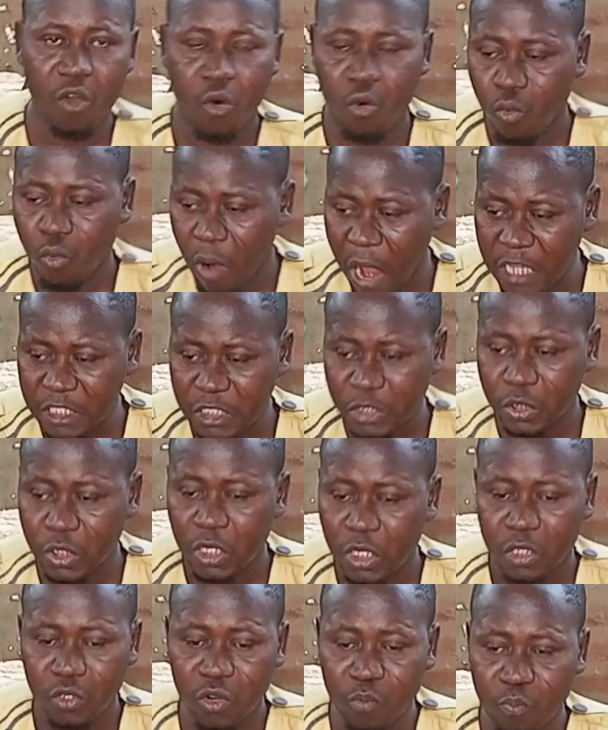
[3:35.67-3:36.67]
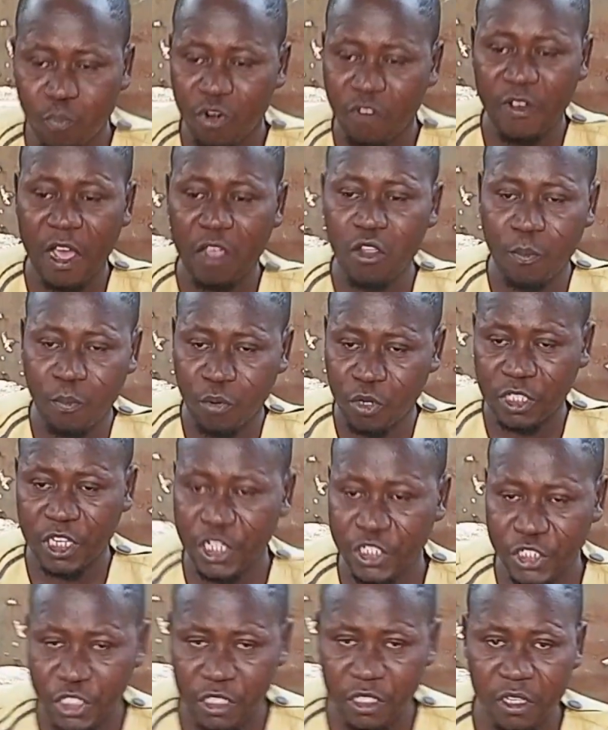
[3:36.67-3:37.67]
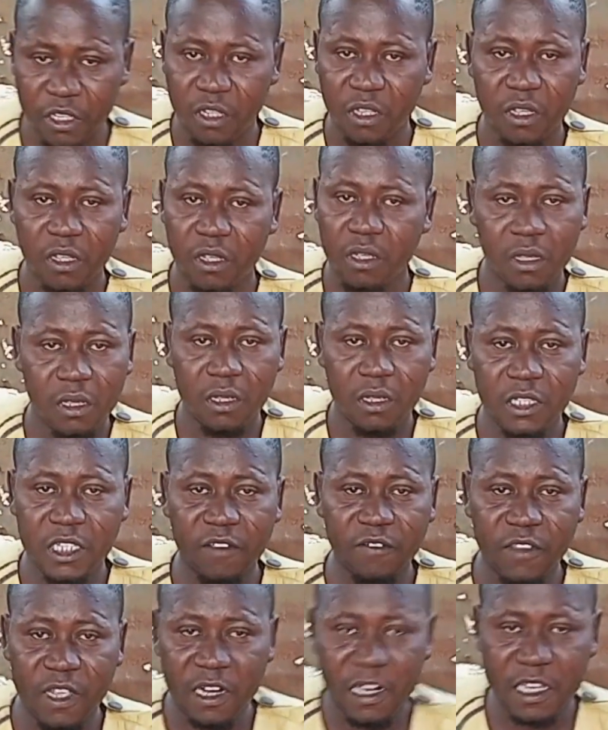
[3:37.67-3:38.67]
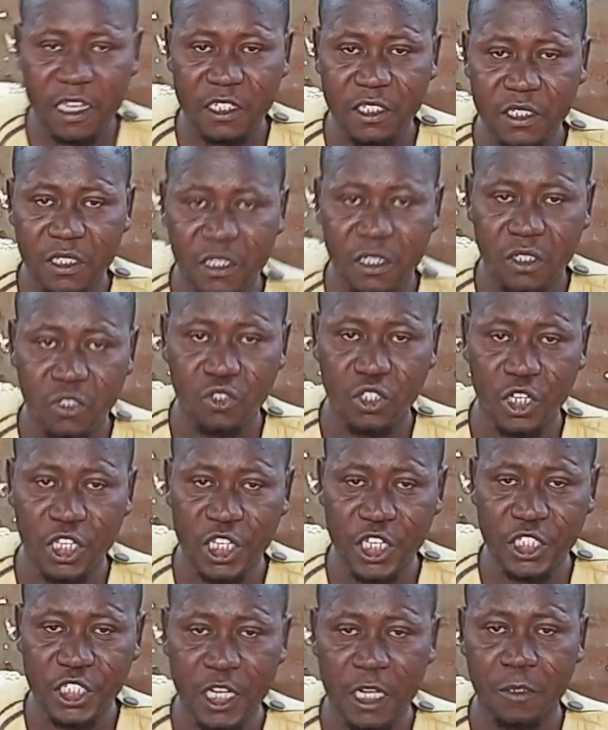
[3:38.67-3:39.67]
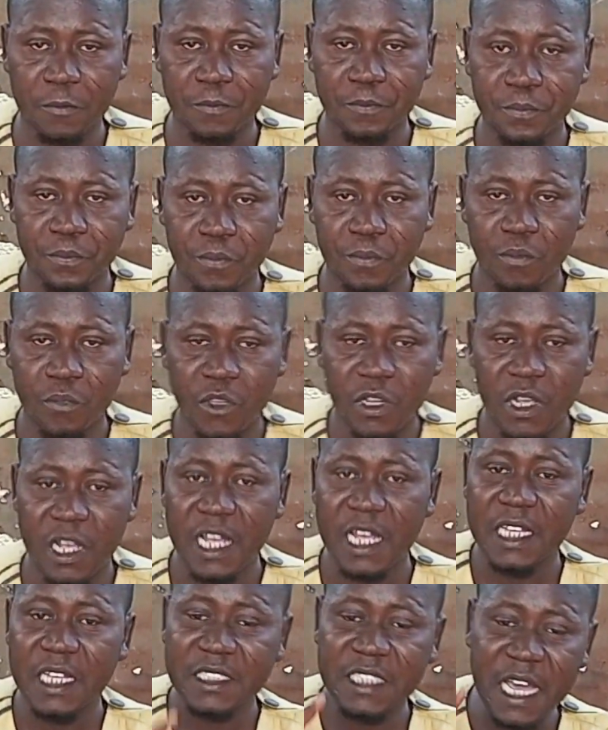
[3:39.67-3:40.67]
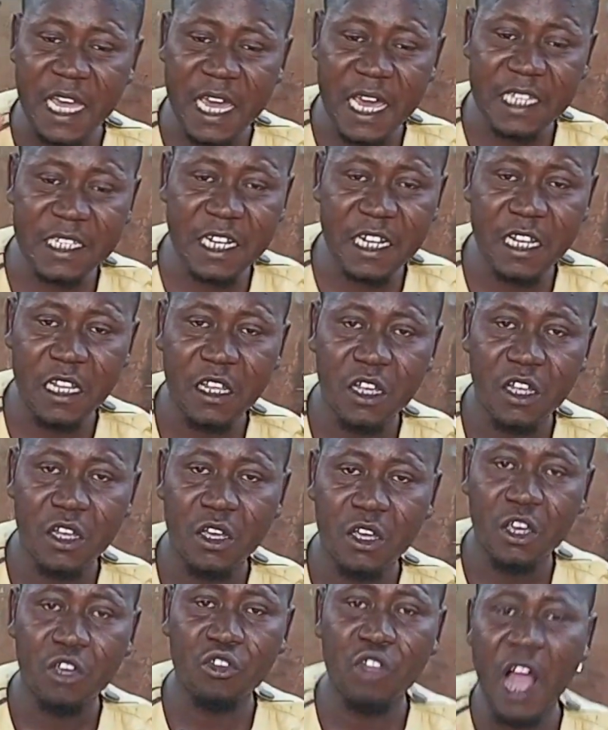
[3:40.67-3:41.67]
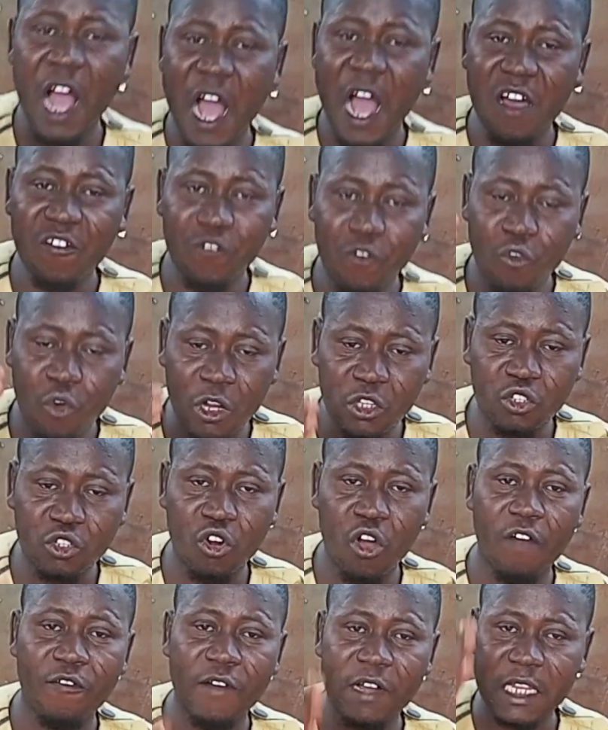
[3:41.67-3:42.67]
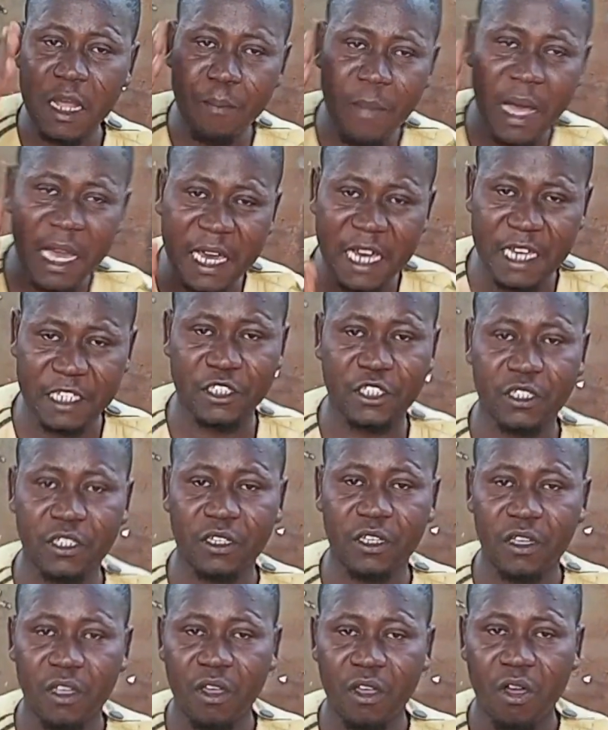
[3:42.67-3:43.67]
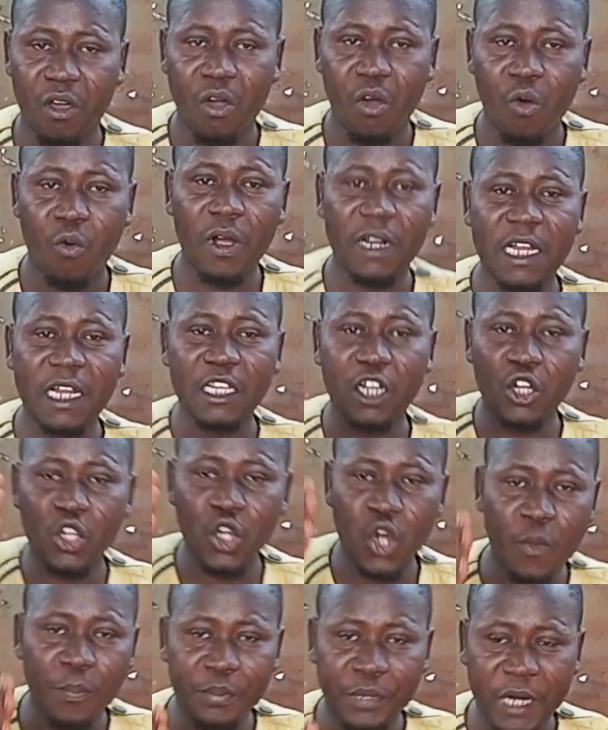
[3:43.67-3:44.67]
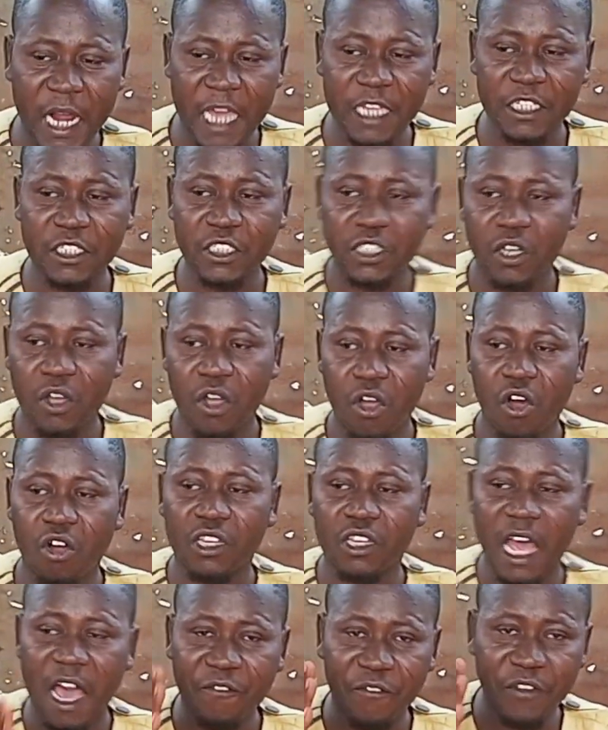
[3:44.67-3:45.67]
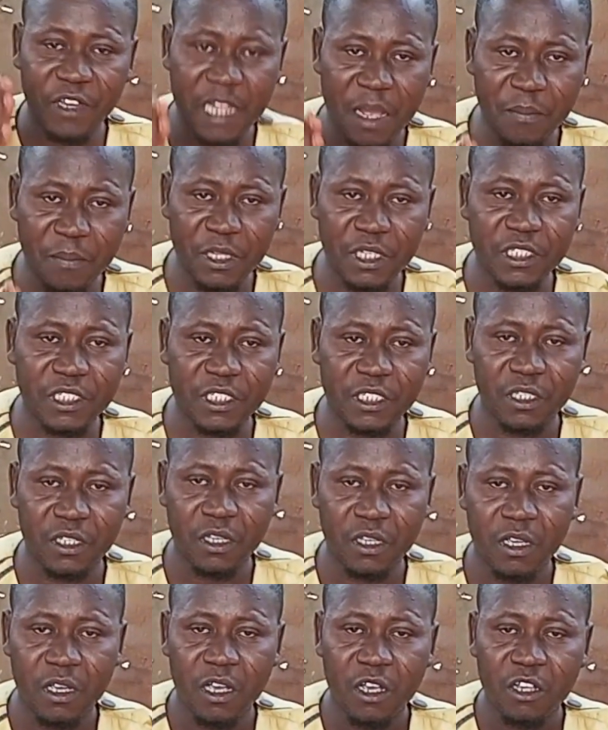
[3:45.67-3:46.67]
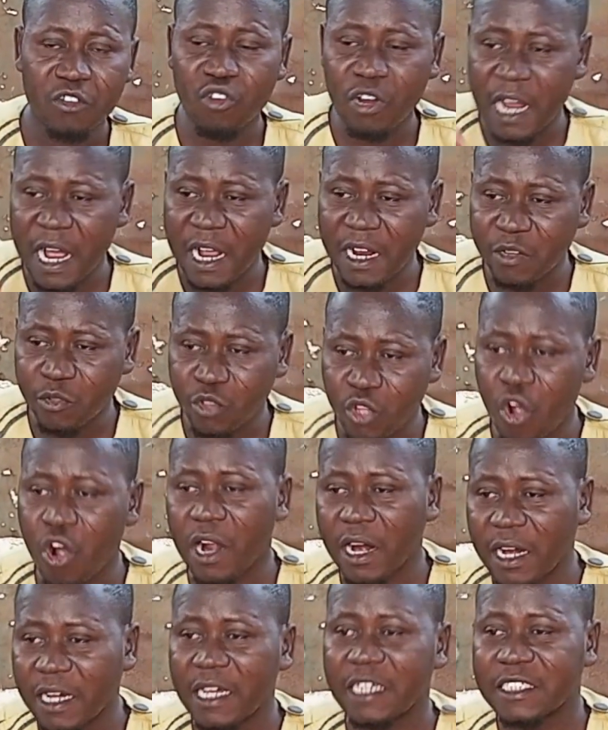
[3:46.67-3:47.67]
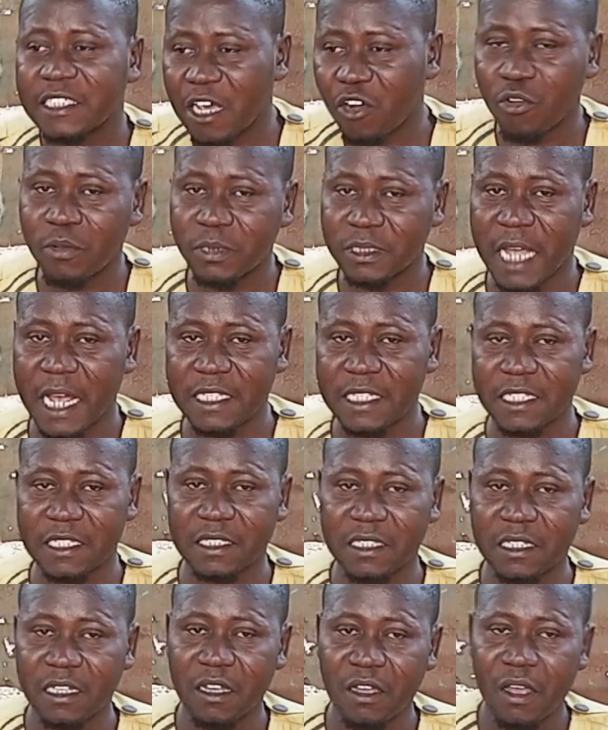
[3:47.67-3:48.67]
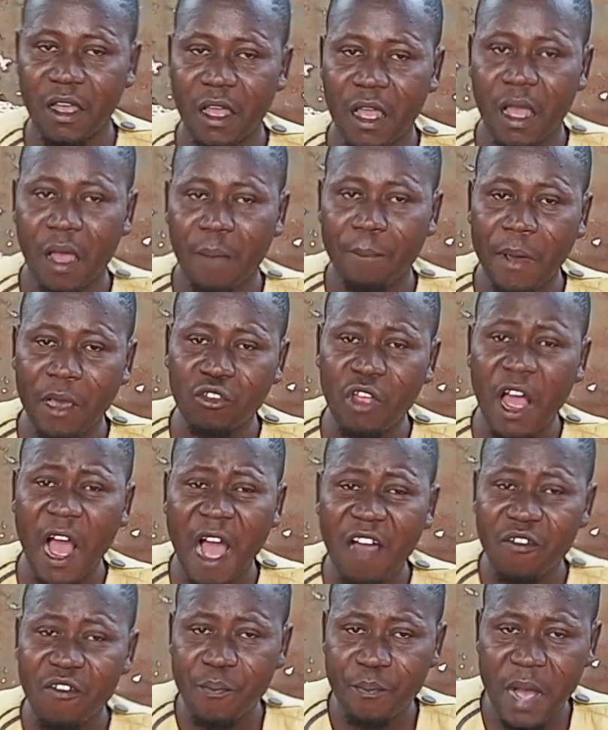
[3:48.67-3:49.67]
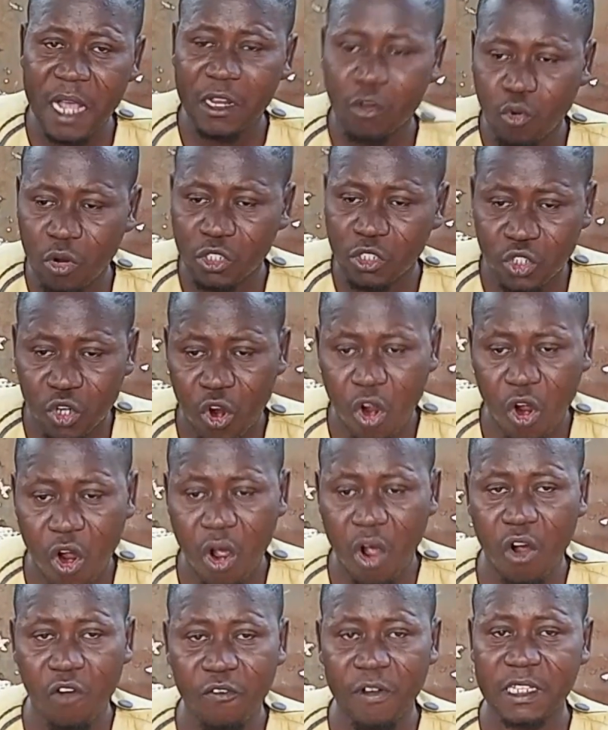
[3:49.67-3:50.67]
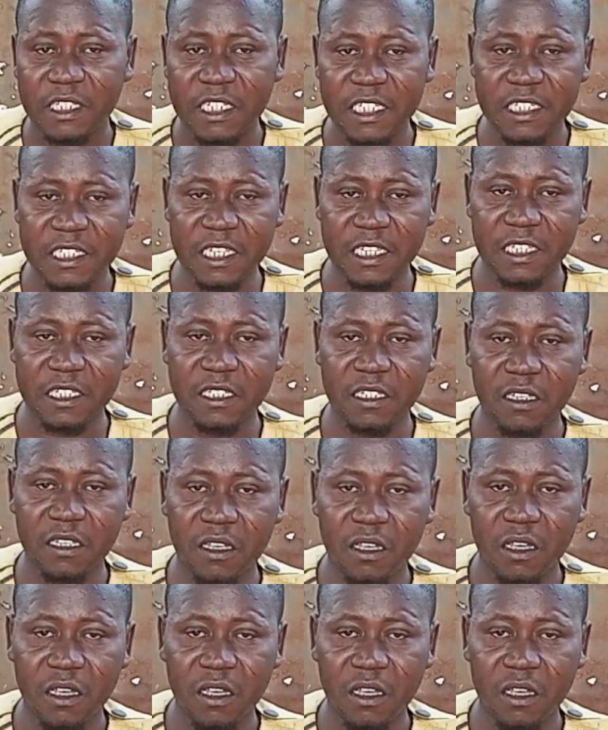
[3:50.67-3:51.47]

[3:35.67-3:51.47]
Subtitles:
Once you provide your protection, leave the rest to the nature. Secondly, you don't have control over the market, whether the low price or the availability. You can do create circumstances, but you don't have much control over these things.